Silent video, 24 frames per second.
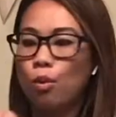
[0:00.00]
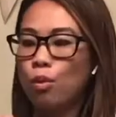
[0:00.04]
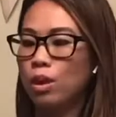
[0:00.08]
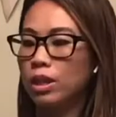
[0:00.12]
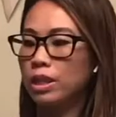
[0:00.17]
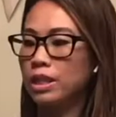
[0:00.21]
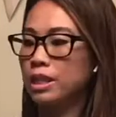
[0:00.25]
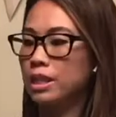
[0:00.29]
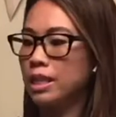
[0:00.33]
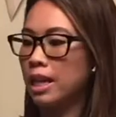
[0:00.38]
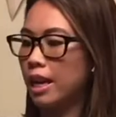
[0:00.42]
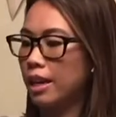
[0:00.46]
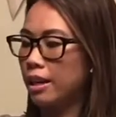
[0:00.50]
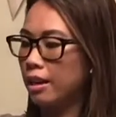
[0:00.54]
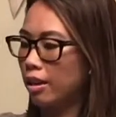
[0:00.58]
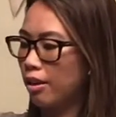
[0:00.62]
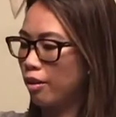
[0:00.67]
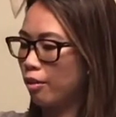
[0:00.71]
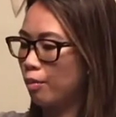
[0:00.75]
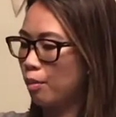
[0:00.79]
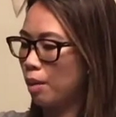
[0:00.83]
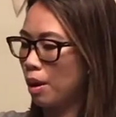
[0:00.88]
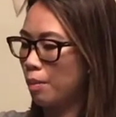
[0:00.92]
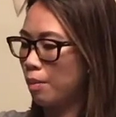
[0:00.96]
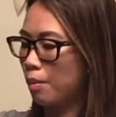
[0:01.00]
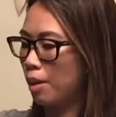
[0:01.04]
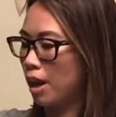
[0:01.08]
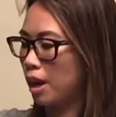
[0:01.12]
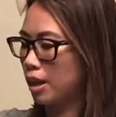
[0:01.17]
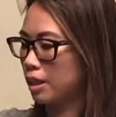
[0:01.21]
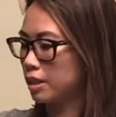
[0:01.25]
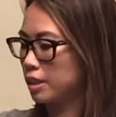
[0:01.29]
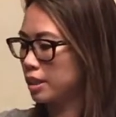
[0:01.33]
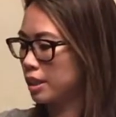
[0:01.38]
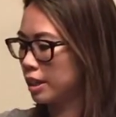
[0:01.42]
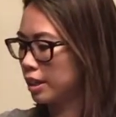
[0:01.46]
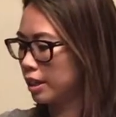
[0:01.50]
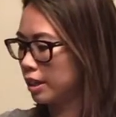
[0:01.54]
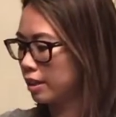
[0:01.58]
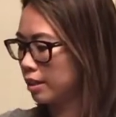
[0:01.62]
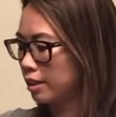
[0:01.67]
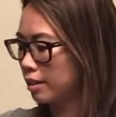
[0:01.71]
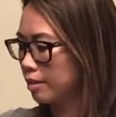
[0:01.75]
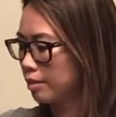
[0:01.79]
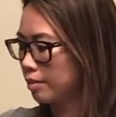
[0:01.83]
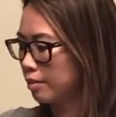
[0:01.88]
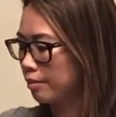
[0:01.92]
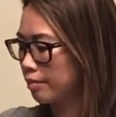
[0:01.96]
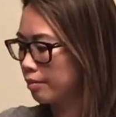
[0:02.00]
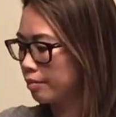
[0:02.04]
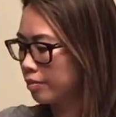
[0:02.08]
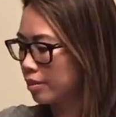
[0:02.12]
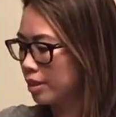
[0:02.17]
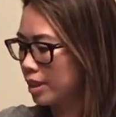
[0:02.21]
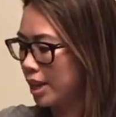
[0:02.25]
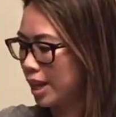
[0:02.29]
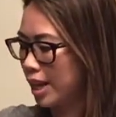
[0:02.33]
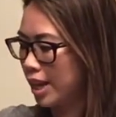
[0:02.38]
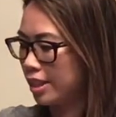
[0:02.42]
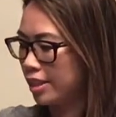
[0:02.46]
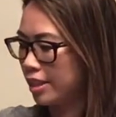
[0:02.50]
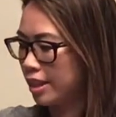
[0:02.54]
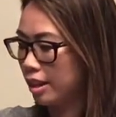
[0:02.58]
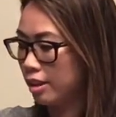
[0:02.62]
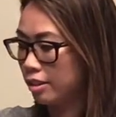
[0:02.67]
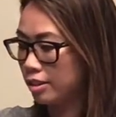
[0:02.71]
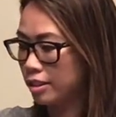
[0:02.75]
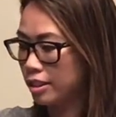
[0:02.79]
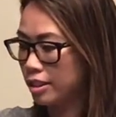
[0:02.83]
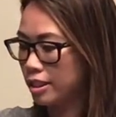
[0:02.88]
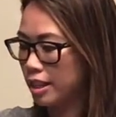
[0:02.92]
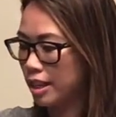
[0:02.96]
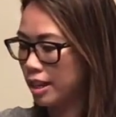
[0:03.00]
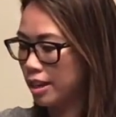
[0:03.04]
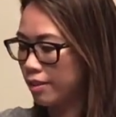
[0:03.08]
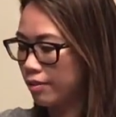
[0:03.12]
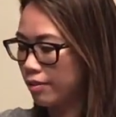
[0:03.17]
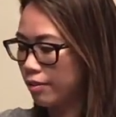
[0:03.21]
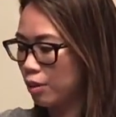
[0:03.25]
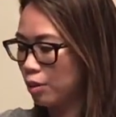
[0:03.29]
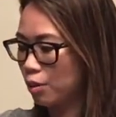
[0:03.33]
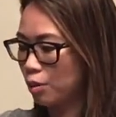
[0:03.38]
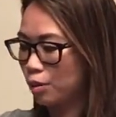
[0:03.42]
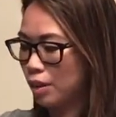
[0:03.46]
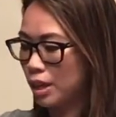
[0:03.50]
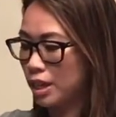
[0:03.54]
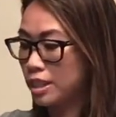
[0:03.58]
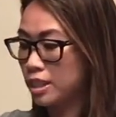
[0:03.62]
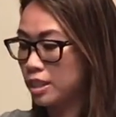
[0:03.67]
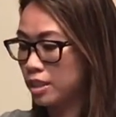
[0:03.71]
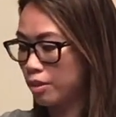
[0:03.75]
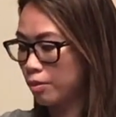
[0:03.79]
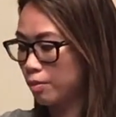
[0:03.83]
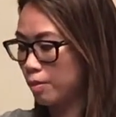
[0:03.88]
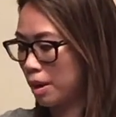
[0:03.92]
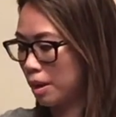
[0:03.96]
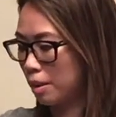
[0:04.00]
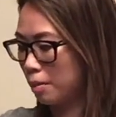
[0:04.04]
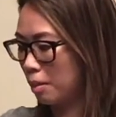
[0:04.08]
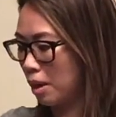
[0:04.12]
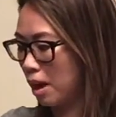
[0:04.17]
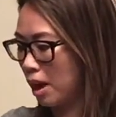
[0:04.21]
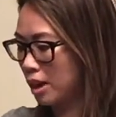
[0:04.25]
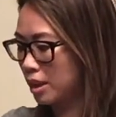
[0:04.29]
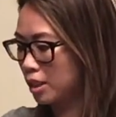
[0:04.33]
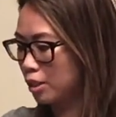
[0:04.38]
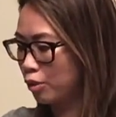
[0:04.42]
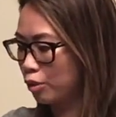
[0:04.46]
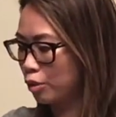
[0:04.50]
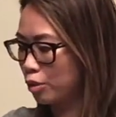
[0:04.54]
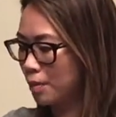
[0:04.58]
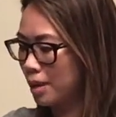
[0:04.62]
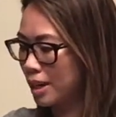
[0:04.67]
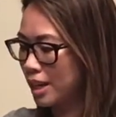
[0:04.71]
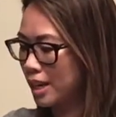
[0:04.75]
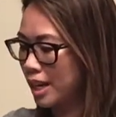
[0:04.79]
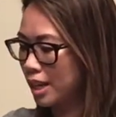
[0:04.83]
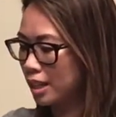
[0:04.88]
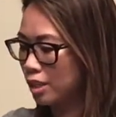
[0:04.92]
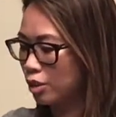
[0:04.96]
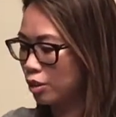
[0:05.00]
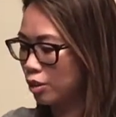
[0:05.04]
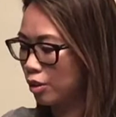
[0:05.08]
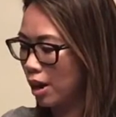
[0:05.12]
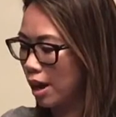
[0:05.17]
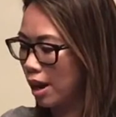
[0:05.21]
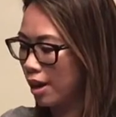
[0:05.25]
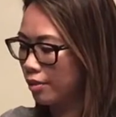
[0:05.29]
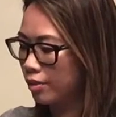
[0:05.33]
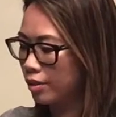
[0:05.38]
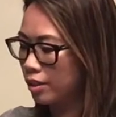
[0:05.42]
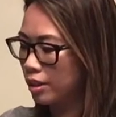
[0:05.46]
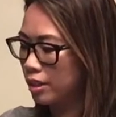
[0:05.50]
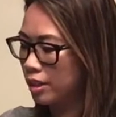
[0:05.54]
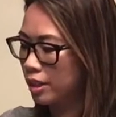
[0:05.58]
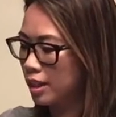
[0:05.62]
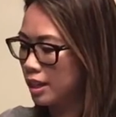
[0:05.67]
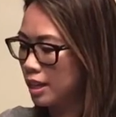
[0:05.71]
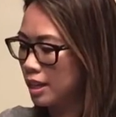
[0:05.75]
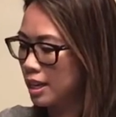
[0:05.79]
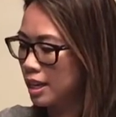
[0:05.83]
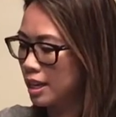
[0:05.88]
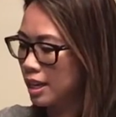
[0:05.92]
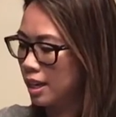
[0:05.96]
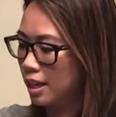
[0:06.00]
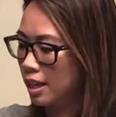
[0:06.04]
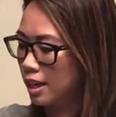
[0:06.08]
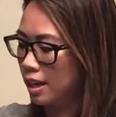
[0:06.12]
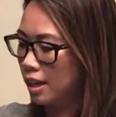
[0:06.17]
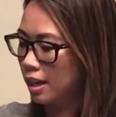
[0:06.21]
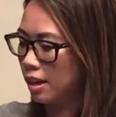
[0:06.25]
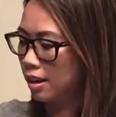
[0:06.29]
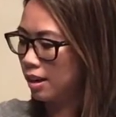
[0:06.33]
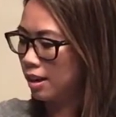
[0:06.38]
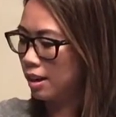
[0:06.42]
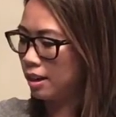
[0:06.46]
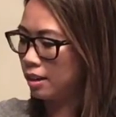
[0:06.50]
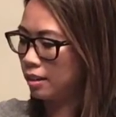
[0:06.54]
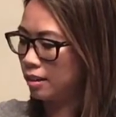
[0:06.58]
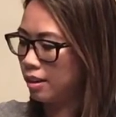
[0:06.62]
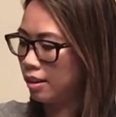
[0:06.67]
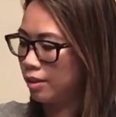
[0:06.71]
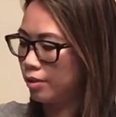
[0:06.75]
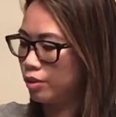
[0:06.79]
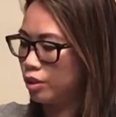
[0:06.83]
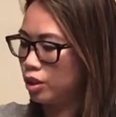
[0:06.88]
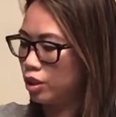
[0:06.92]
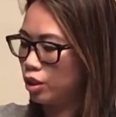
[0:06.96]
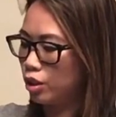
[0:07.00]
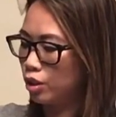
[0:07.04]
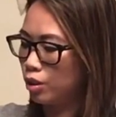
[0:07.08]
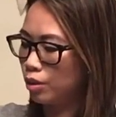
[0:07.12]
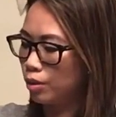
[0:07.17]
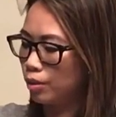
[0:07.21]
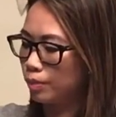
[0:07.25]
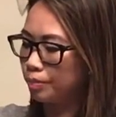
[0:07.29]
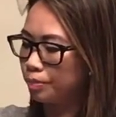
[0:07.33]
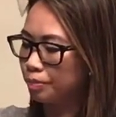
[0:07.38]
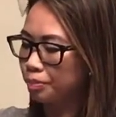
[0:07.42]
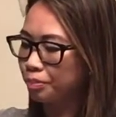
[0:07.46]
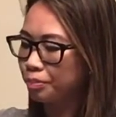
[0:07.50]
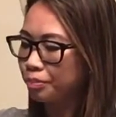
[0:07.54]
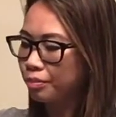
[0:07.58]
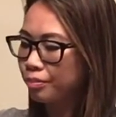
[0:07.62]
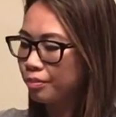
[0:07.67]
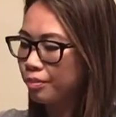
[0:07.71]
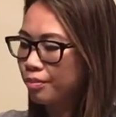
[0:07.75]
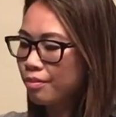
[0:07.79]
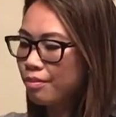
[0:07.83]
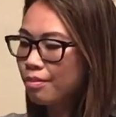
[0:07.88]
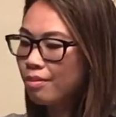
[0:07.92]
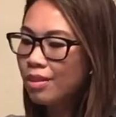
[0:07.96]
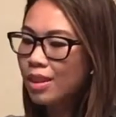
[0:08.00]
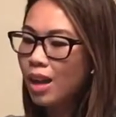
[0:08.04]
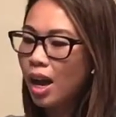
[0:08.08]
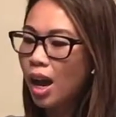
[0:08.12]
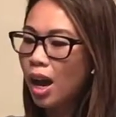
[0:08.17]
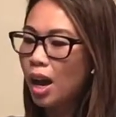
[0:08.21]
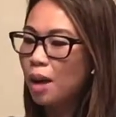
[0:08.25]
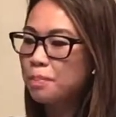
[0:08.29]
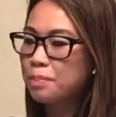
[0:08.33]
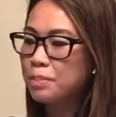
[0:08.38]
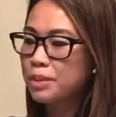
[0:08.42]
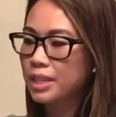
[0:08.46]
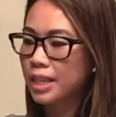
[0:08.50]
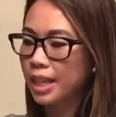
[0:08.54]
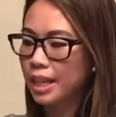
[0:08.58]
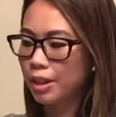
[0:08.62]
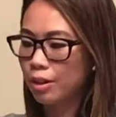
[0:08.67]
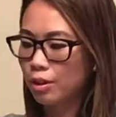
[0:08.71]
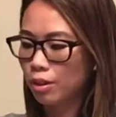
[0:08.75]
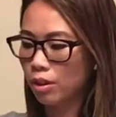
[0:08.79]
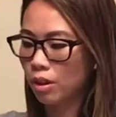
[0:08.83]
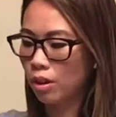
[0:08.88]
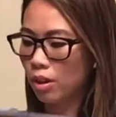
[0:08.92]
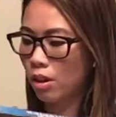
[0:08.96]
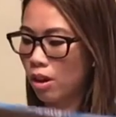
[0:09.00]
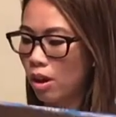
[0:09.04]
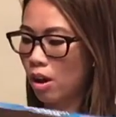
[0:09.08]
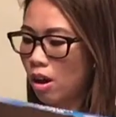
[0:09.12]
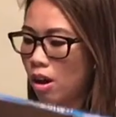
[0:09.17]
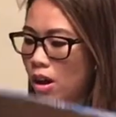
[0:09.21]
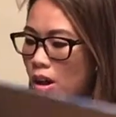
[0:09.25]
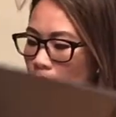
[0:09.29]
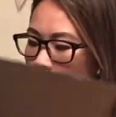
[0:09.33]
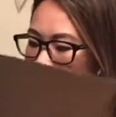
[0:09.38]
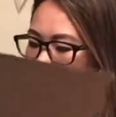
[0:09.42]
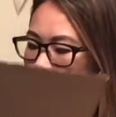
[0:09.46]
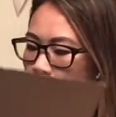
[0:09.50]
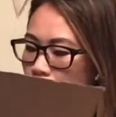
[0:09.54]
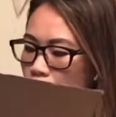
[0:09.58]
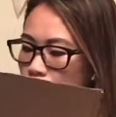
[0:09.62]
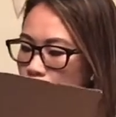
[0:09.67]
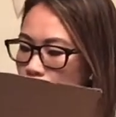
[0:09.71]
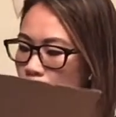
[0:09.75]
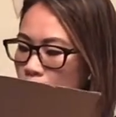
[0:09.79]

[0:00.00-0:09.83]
one side of my box here, and then I'll save the rest of my box for my next craft. I love to upcycle all of